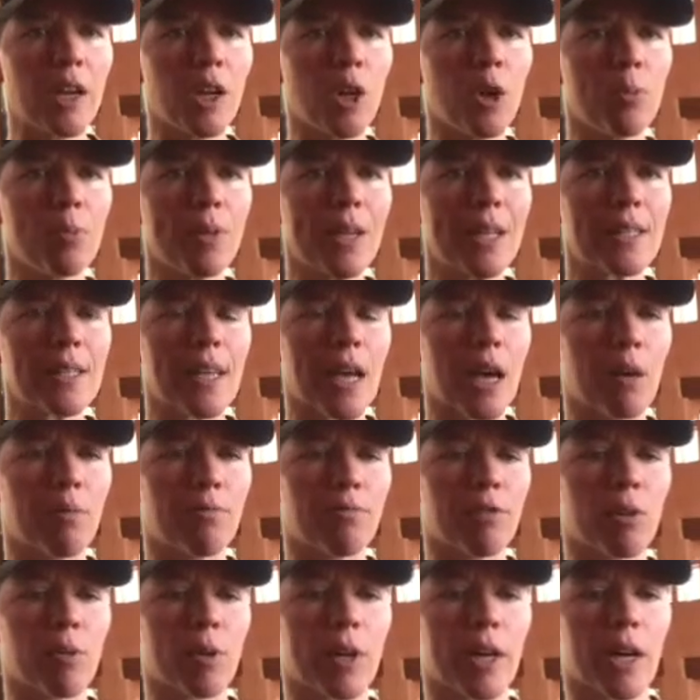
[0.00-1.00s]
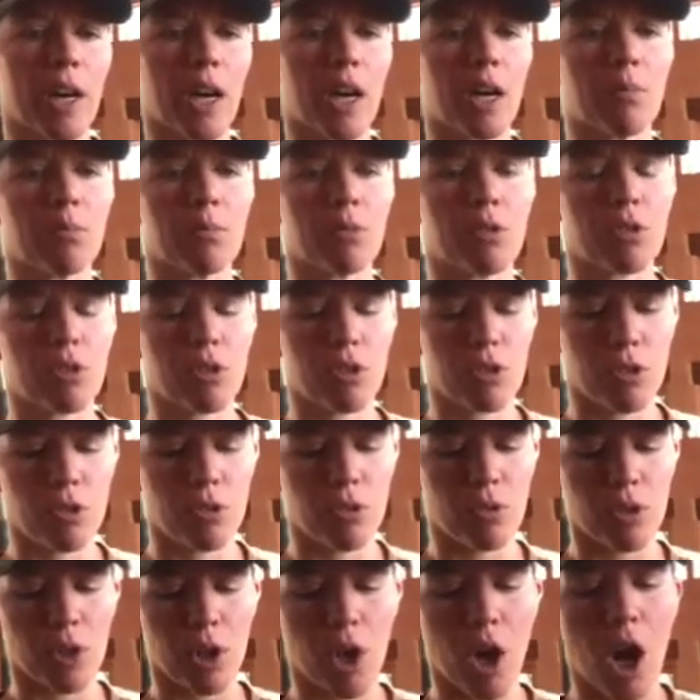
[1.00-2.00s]
hope that's helpful when it comes
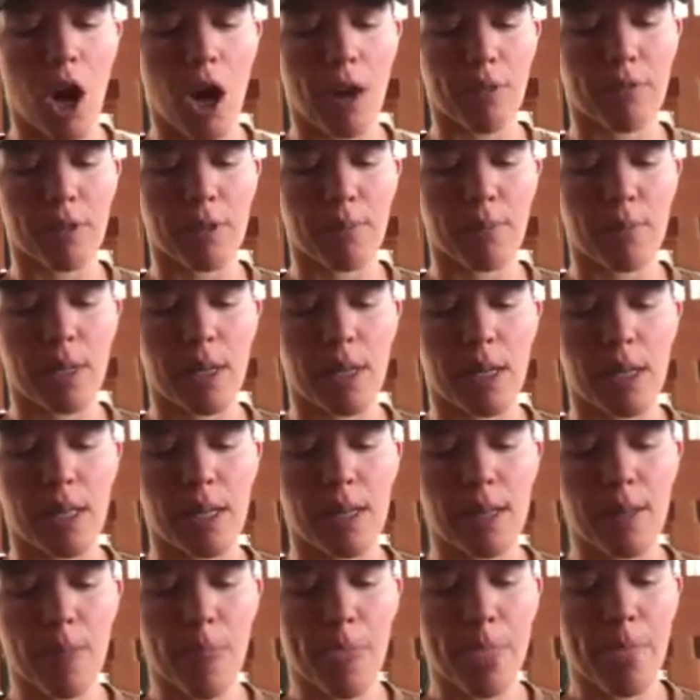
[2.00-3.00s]
to the coffee bean.